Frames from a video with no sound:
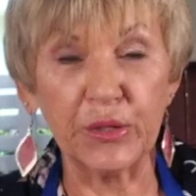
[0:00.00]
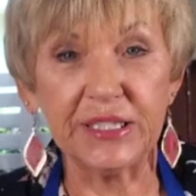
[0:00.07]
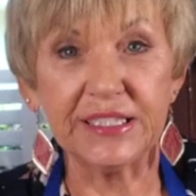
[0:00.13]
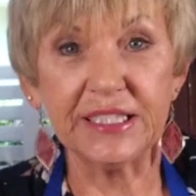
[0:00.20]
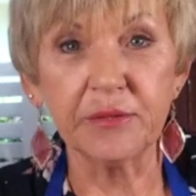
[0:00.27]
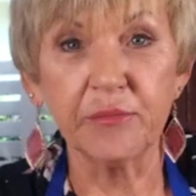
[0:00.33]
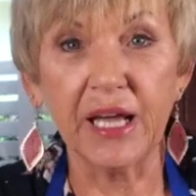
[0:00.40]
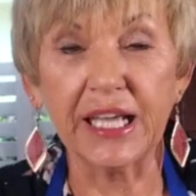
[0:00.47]
easy
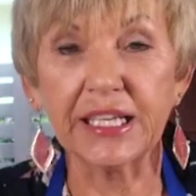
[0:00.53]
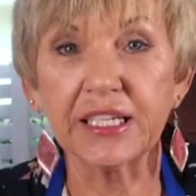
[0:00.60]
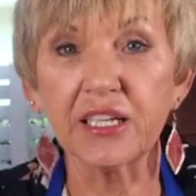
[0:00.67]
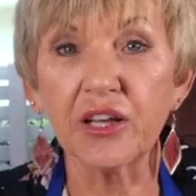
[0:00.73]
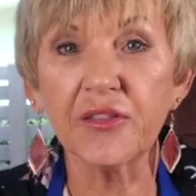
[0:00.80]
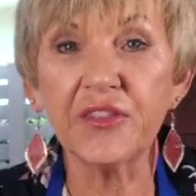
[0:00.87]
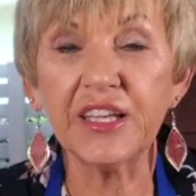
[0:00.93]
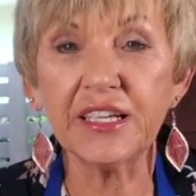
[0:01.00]
to make. And I
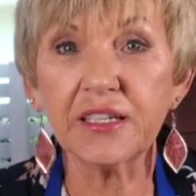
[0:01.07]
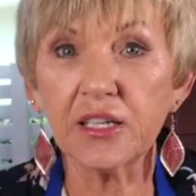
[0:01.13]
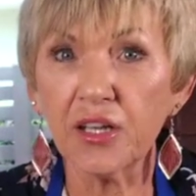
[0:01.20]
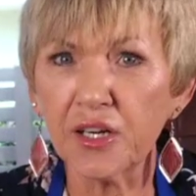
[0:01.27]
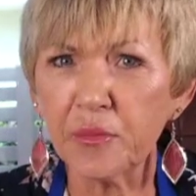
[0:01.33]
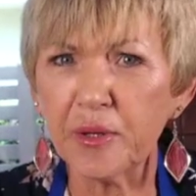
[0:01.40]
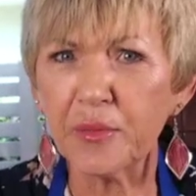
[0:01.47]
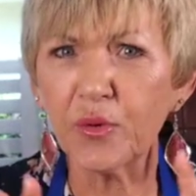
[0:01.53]
think a lot
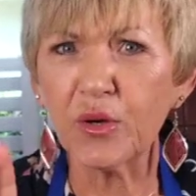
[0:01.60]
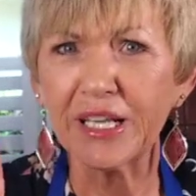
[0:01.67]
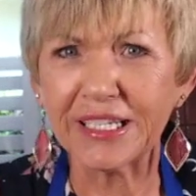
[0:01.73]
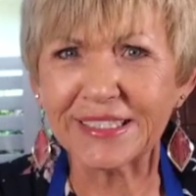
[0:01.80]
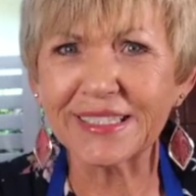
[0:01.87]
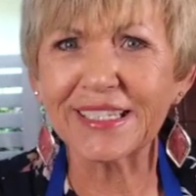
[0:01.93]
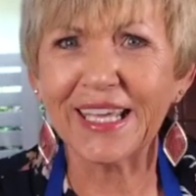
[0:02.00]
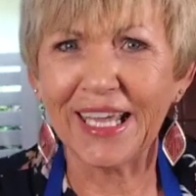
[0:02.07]
of people get
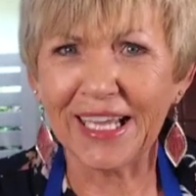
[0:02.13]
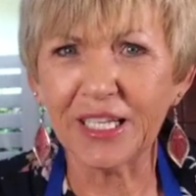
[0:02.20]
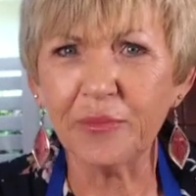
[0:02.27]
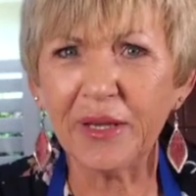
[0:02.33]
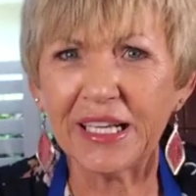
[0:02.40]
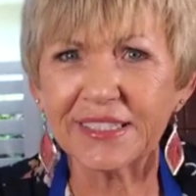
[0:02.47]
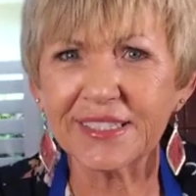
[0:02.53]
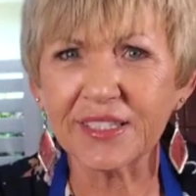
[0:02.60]
scared
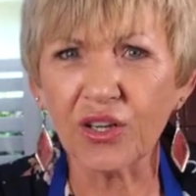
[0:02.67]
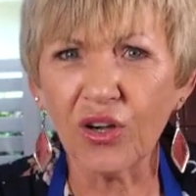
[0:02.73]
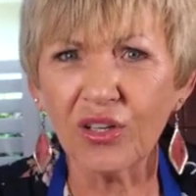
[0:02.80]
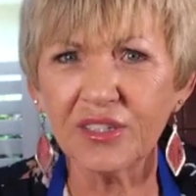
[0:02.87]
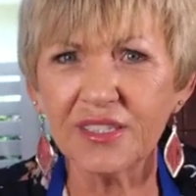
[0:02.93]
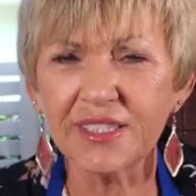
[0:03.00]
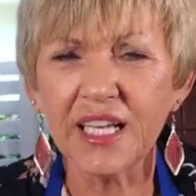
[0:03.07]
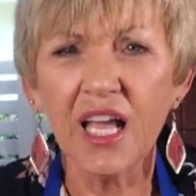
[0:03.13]
about
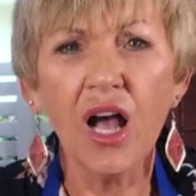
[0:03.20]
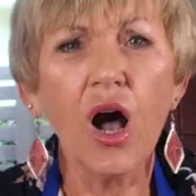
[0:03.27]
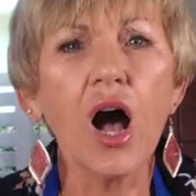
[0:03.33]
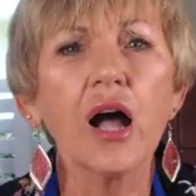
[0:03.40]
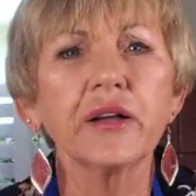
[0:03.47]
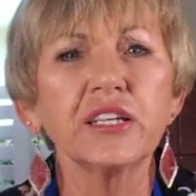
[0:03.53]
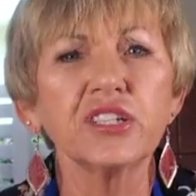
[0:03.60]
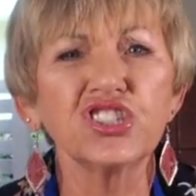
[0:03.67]
scones.
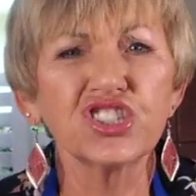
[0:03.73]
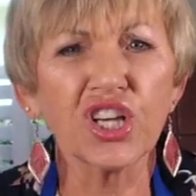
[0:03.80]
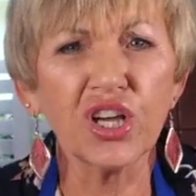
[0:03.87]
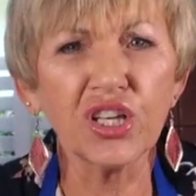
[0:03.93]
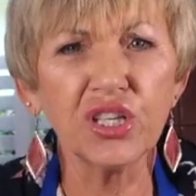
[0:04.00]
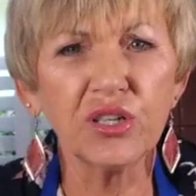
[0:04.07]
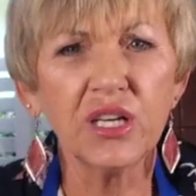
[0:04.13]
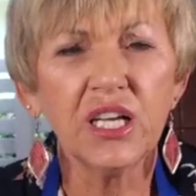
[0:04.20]
I'm going to show
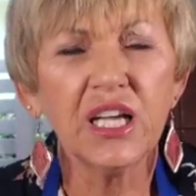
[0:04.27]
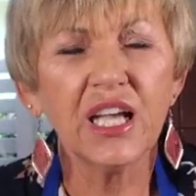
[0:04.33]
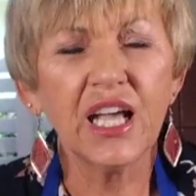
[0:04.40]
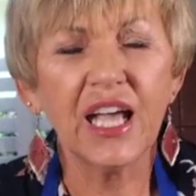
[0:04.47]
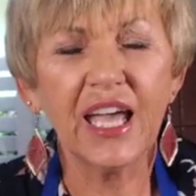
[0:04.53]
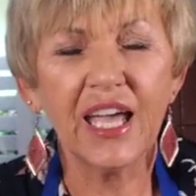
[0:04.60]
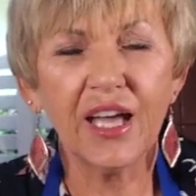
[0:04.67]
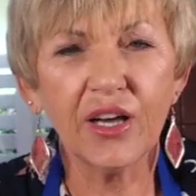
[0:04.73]
you
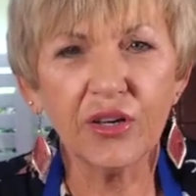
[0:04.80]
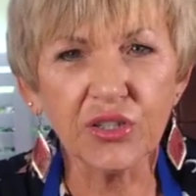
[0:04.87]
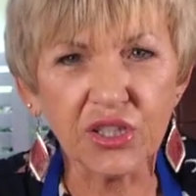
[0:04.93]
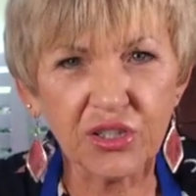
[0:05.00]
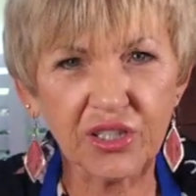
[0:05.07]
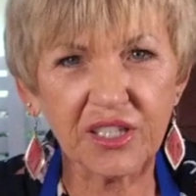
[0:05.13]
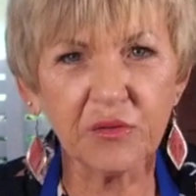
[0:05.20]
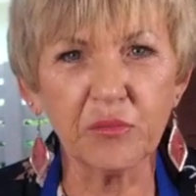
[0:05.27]
how you
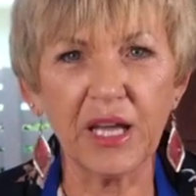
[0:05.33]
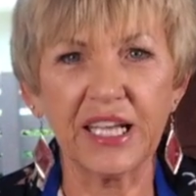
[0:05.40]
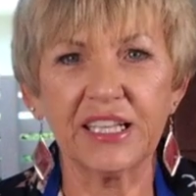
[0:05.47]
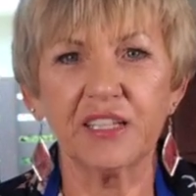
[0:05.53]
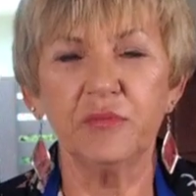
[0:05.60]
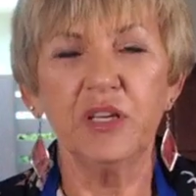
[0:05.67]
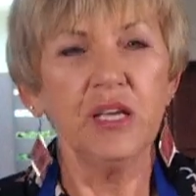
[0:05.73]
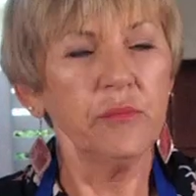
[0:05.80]
can make
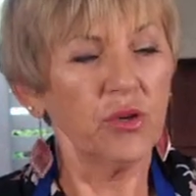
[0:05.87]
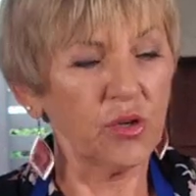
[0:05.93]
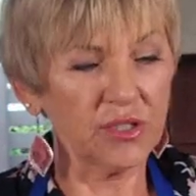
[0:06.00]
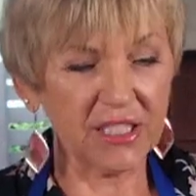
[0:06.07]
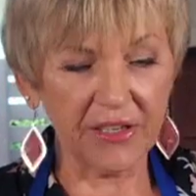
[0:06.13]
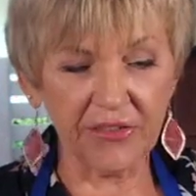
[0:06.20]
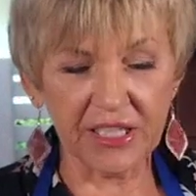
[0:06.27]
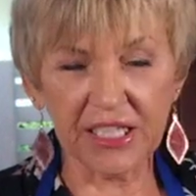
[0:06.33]
them because
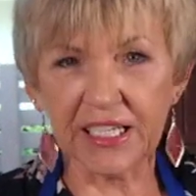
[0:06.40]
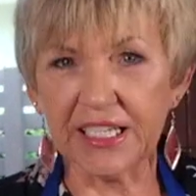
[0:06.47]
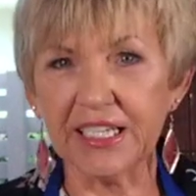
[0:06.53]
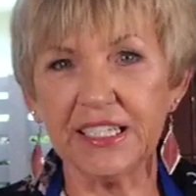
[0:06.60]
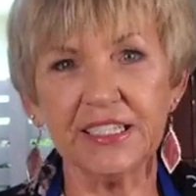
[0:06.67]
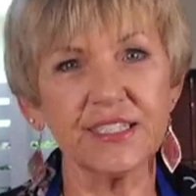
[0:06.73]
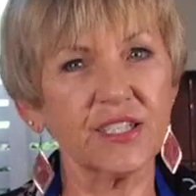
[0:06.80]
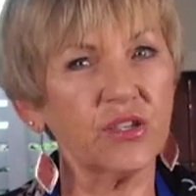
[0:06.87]
everything
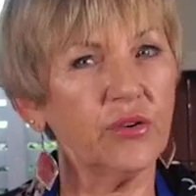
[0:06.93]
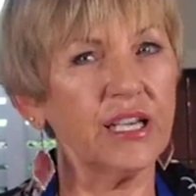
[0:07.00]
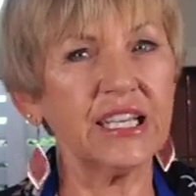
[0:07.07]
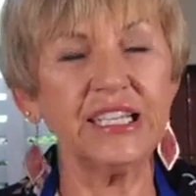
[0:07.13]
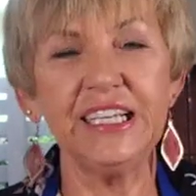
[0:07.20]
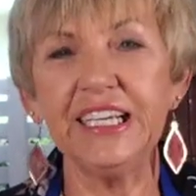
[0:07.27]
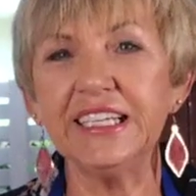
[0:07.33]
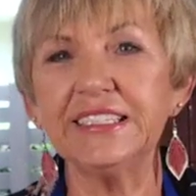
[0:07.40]
is quick
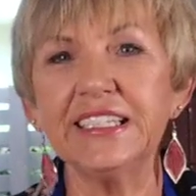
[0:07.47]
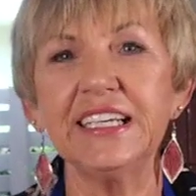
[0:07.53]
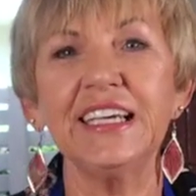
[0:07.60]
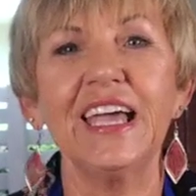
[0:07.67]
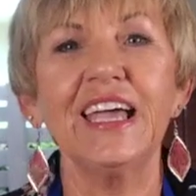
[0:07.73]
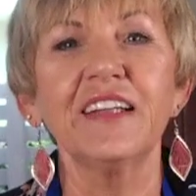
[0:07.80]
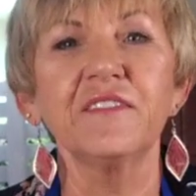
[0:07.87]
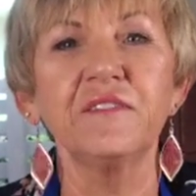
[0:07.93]
and easy
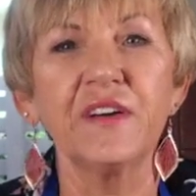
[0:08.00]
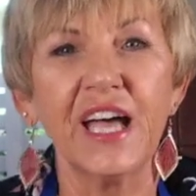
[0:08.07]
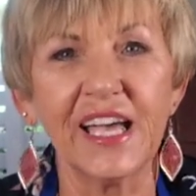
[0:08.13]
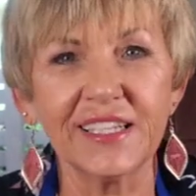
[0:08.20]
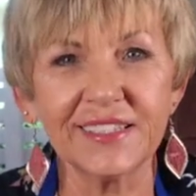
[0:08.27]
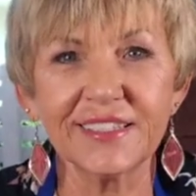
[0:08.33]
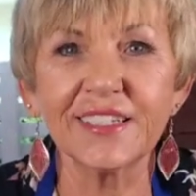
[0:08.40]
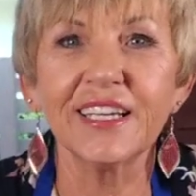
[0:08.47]
and
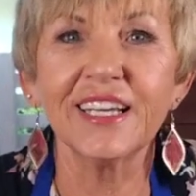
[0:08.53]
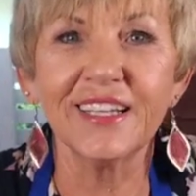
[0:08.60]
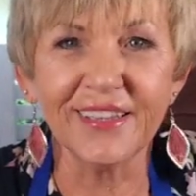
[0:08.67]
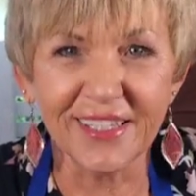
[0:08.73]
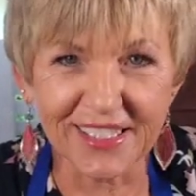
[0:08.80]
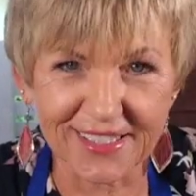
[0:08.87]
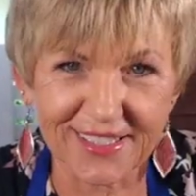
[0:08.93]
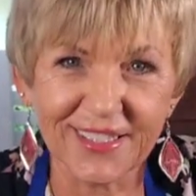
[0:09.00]
fast in
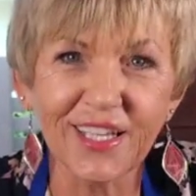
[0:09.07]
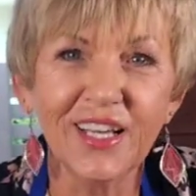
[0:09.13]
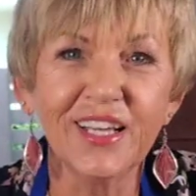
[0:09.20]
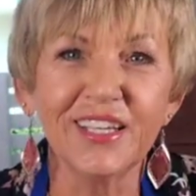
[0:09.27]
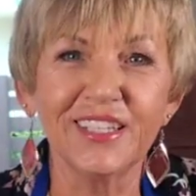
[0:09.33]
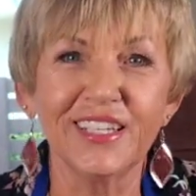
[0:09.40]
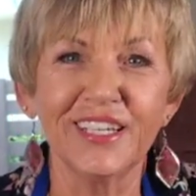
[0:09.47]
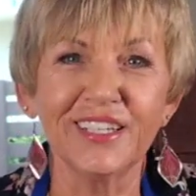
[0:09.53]
this
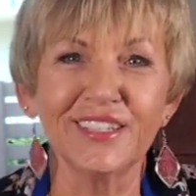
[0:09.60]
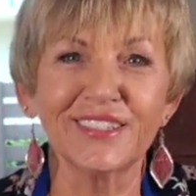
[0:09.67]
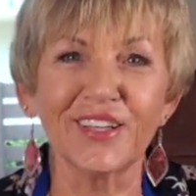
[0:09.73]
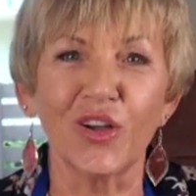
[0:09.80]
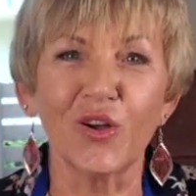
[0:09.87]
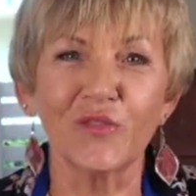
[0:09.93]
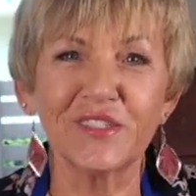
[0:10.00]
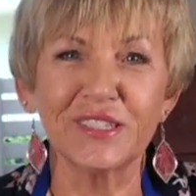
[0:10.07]
years
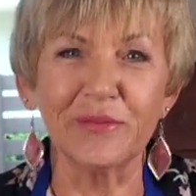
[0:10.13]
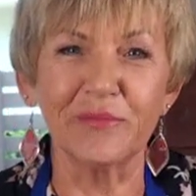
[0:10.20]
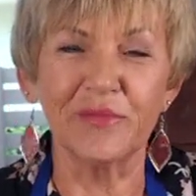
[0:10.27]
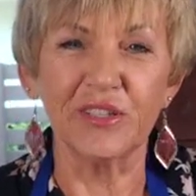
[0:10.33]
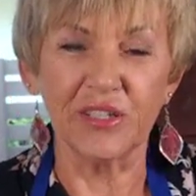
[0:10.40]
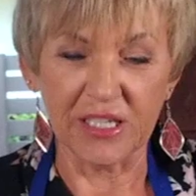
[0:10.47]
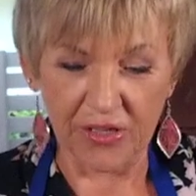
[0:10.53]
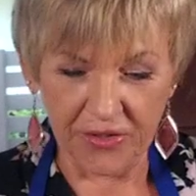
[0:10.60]
of
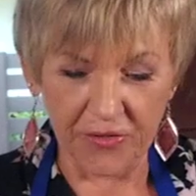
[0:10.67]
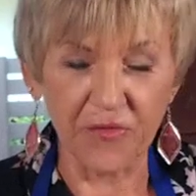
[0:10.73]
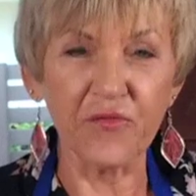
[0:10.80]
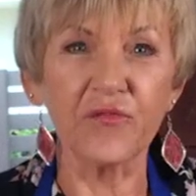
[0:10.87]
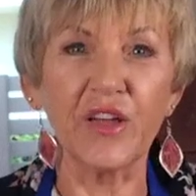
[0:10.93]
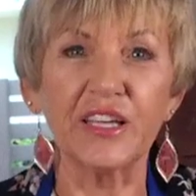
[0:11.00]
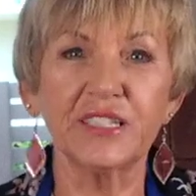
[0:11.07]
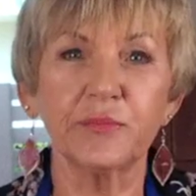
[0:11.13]
the
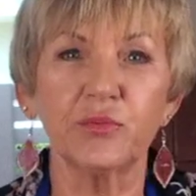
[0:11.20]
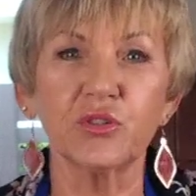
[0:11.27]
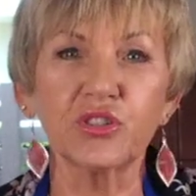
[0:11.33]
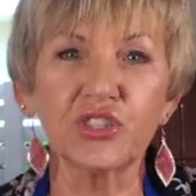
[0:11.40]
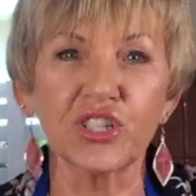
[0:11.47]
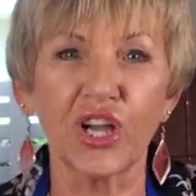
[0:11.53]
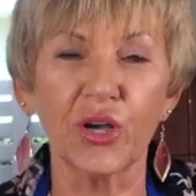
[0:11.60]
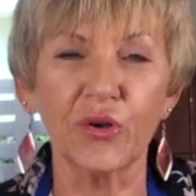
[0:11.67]
Facebook
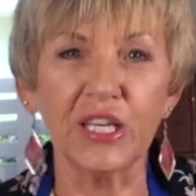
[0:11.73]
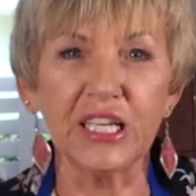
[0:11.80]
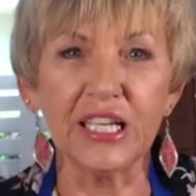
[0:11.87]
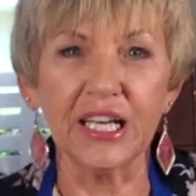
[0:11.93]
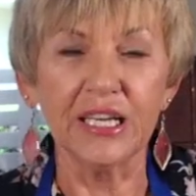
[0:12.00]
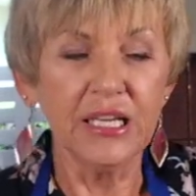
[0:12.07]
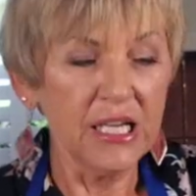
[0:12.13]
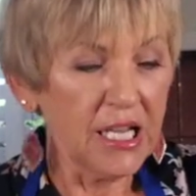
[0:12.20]
show
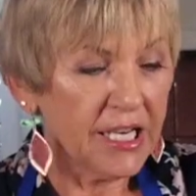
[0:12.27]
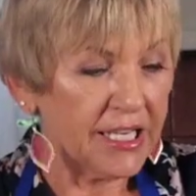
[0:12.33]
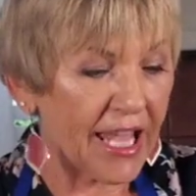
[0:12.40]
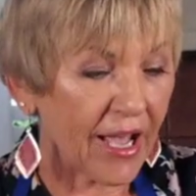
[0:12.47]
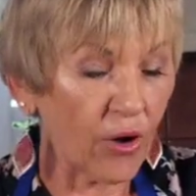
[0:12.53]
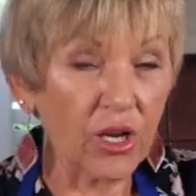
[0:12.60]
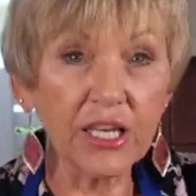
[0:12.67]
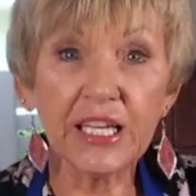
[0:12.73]
here.
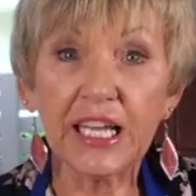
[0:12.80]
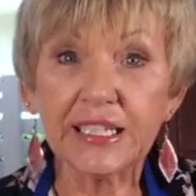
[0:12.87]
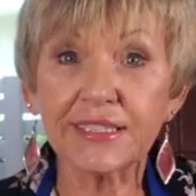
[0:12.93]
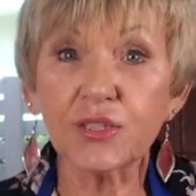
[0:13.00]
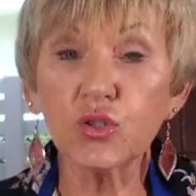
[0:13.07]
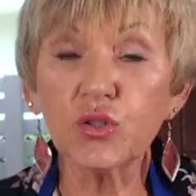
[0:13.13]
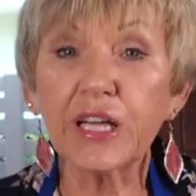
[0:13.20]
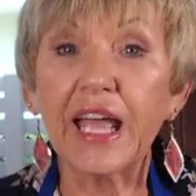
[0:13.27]
Now, let's look